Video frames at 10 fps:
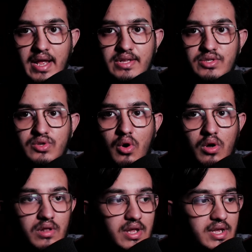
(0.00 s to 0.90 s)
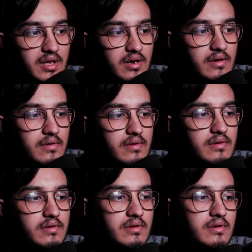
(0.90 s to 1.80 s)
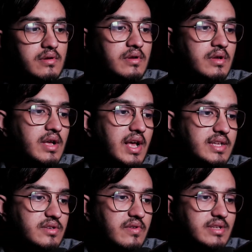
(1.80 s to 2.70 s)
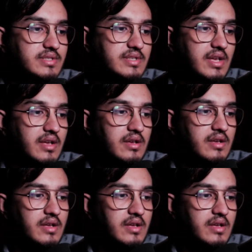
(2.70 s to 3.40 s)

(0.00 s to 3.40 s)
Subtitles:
install here. As you can see,